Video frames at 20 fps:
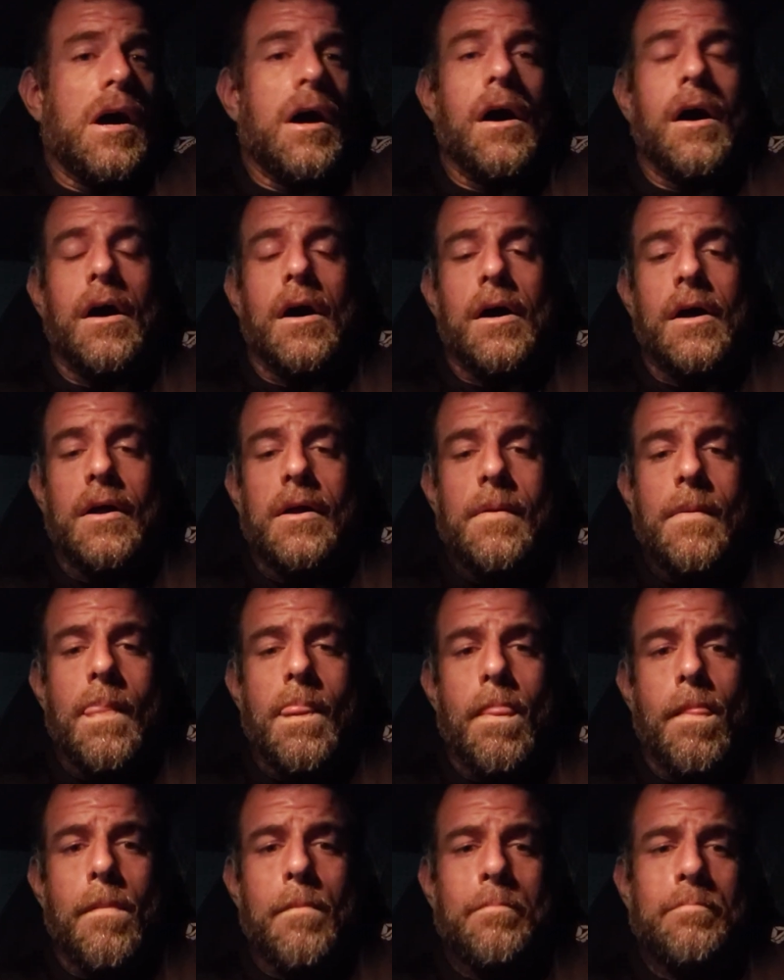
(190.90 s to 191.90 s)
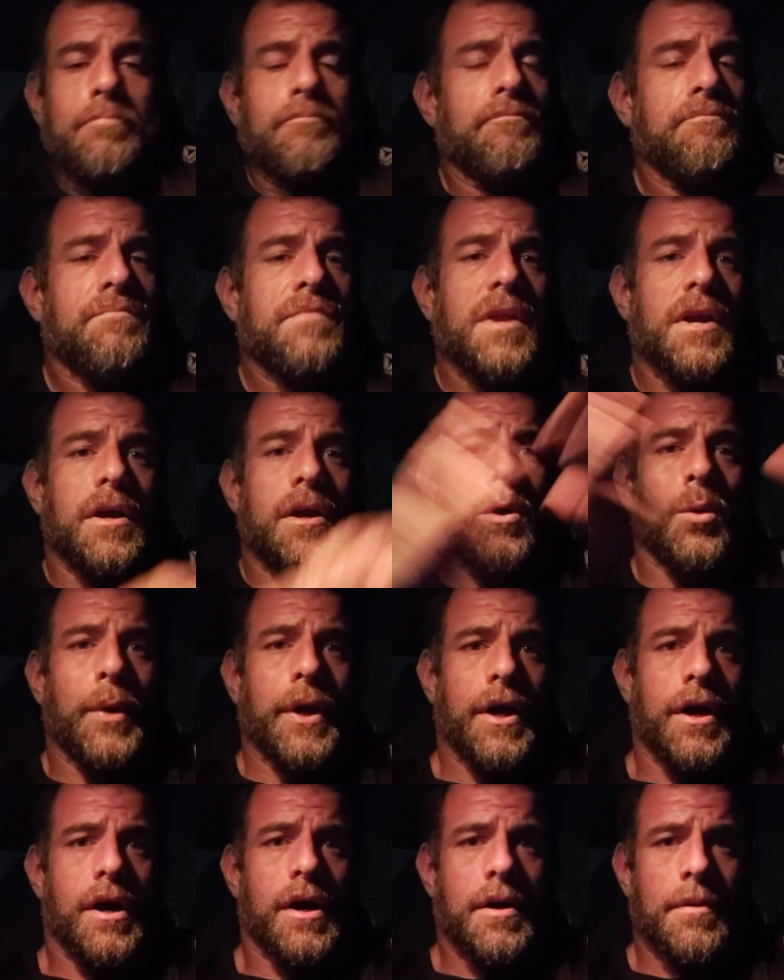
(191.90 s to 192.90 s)
uh, here
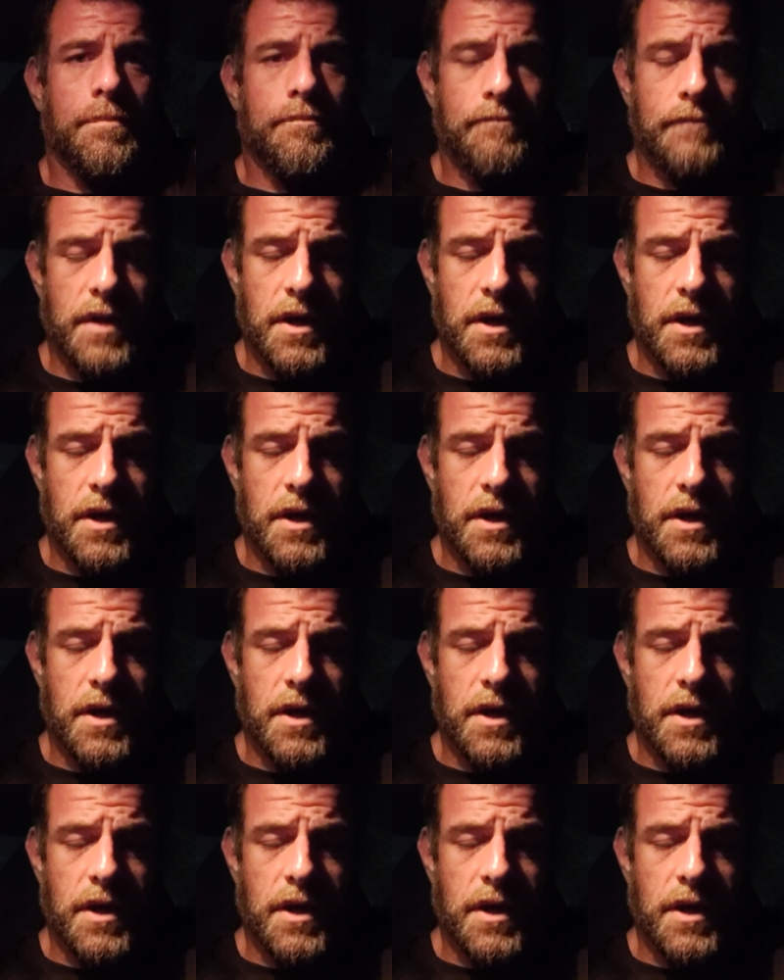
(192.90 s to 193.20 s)
we are.